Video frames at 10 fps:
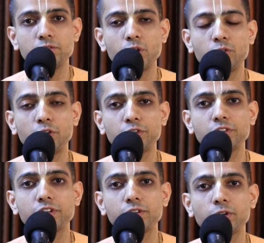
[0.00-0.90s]
we have
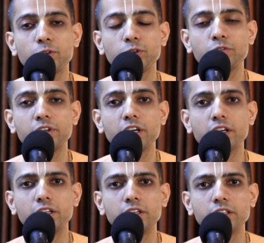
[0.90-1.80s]
offenses also if we are
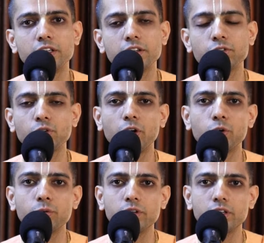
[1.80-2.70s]
inattentive. So how
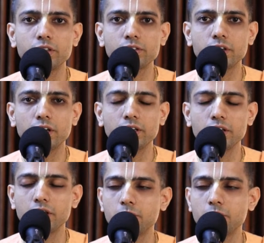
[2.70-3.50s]
do we understand?